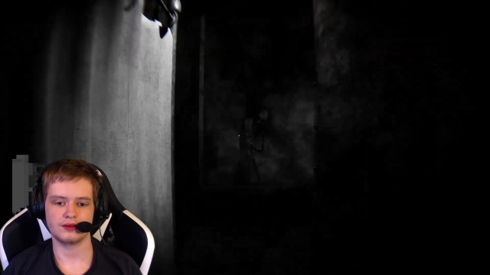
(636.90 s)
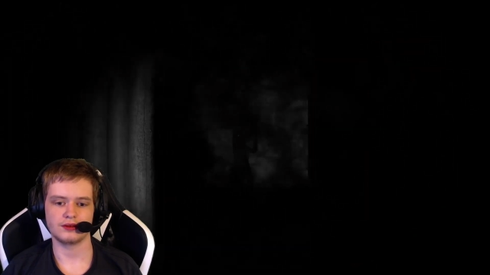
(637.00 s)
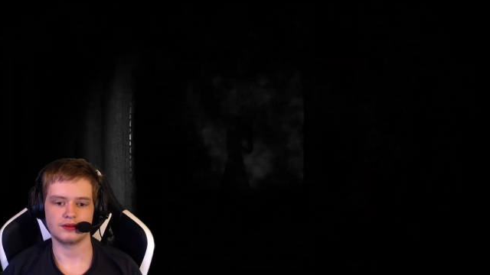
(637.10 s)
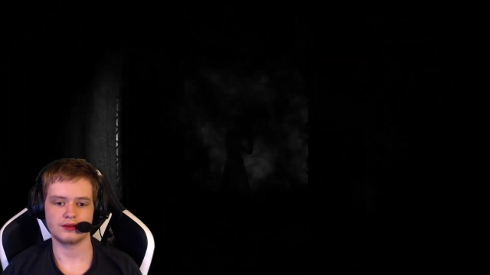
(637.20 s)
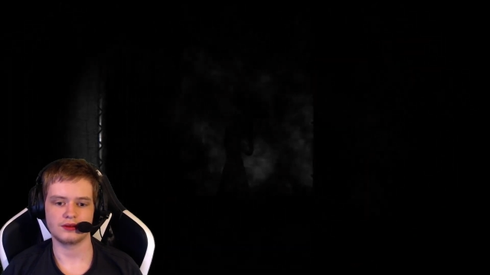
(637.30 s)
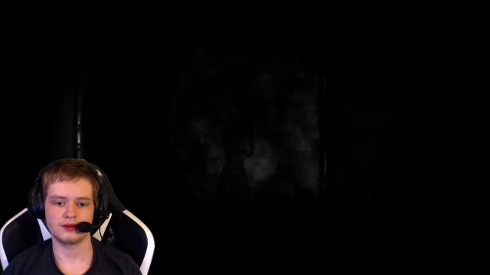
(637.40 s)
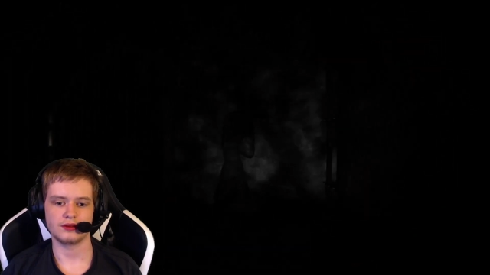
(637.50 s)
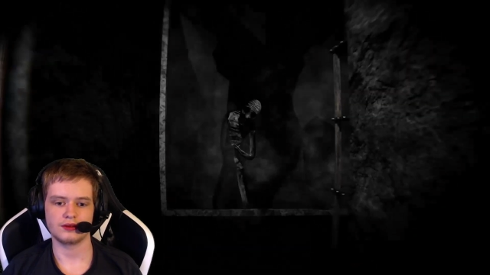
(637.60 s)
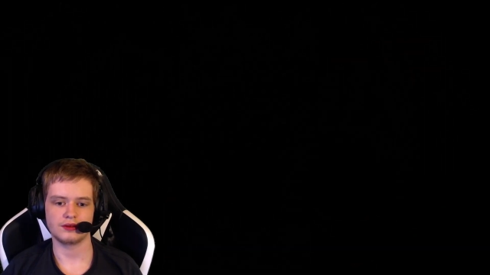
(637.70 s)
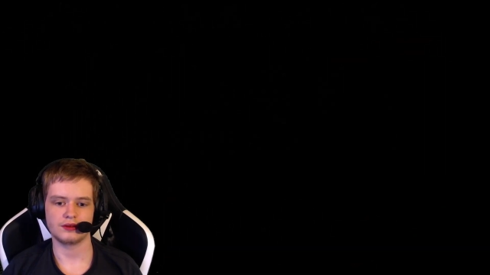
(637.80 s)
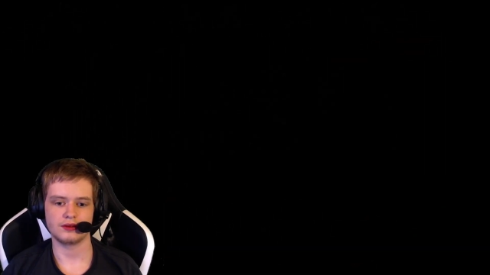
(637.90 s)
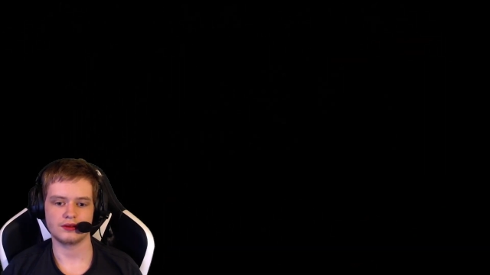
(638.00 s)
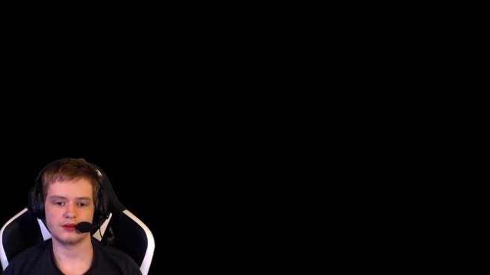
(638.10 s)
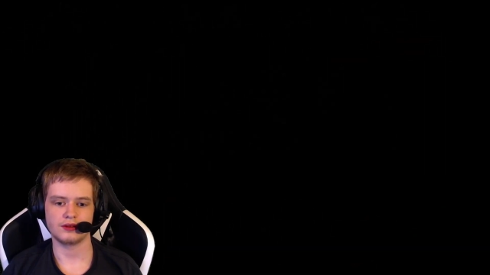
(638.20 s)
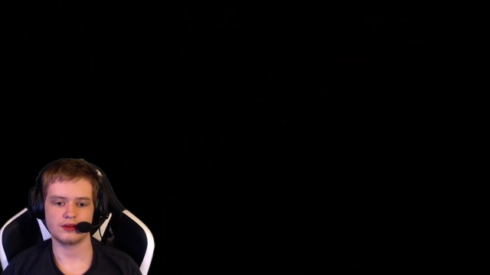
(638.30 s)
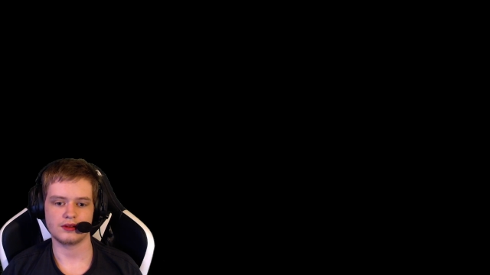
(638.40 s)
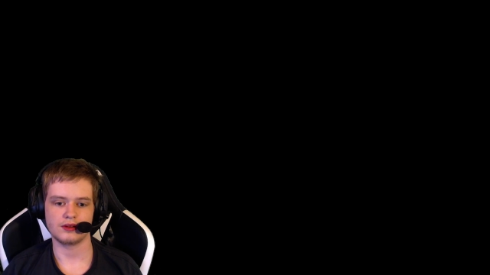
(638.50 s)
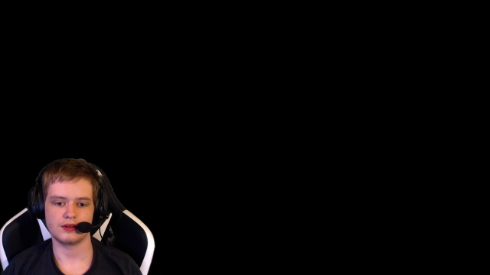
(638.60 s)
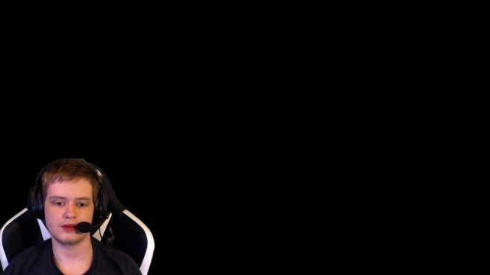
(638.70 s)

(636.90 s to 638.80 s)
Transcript: Nobody speaks.